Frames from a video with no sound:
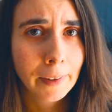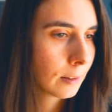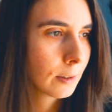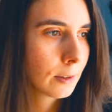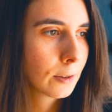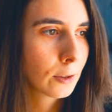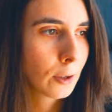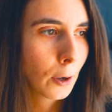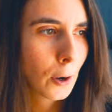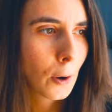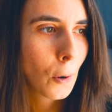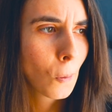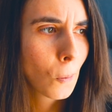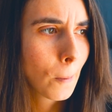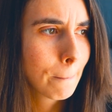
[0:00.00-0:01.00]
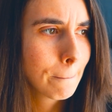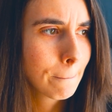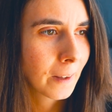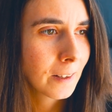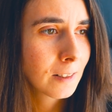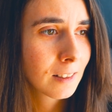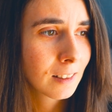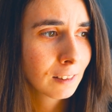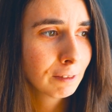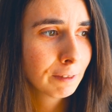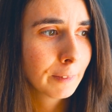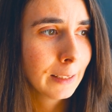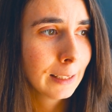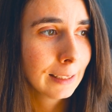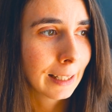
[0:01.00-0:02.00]
So I still
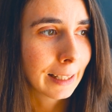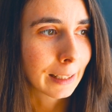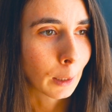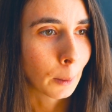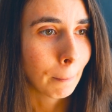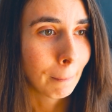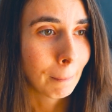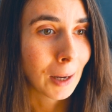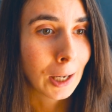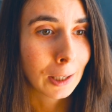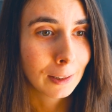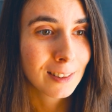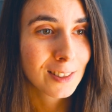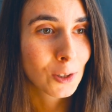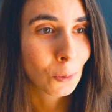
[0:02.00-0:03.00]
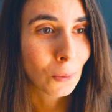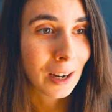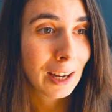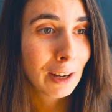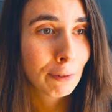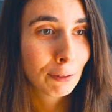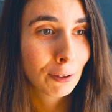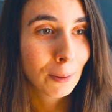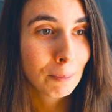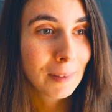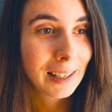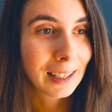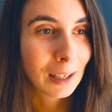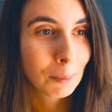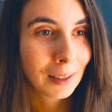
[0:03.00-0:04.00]
feel like I'm miles away from
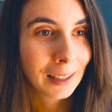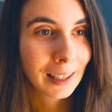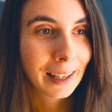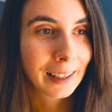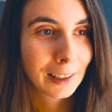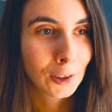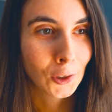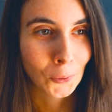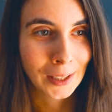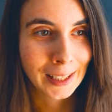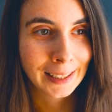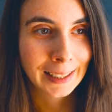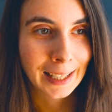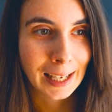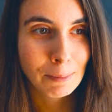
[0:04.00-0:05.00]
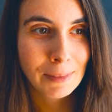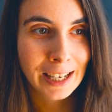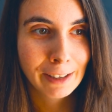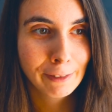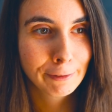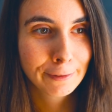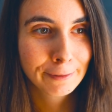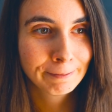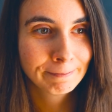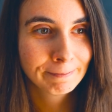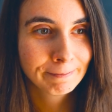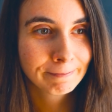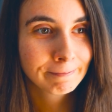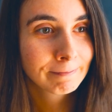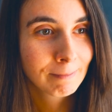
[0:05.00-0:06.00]
becoming like a real game dev.
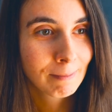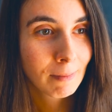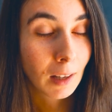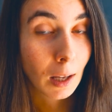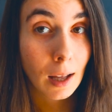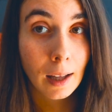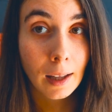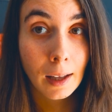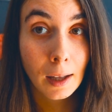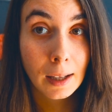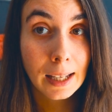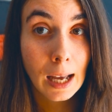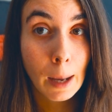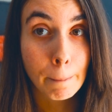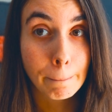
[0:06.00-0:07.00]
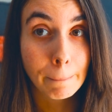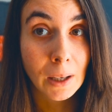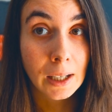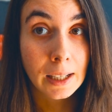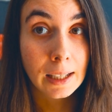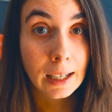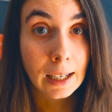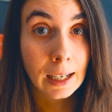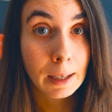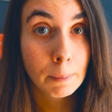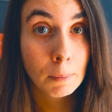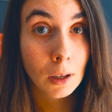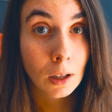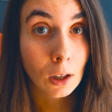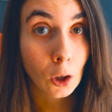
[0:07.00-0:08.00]
But
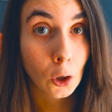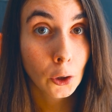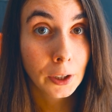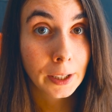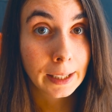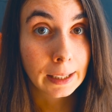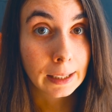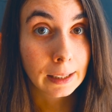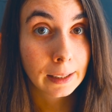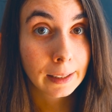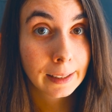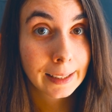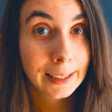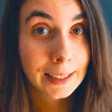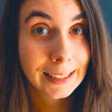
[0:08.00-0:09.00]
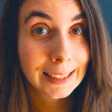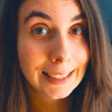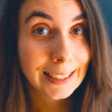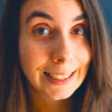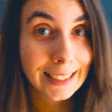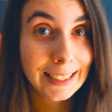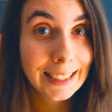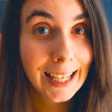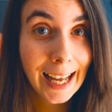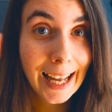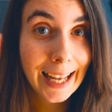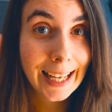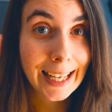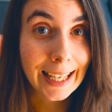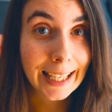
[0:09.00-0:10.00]
I'm learning.
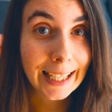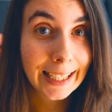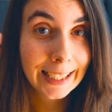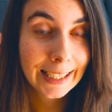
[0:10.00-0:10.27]
Yay!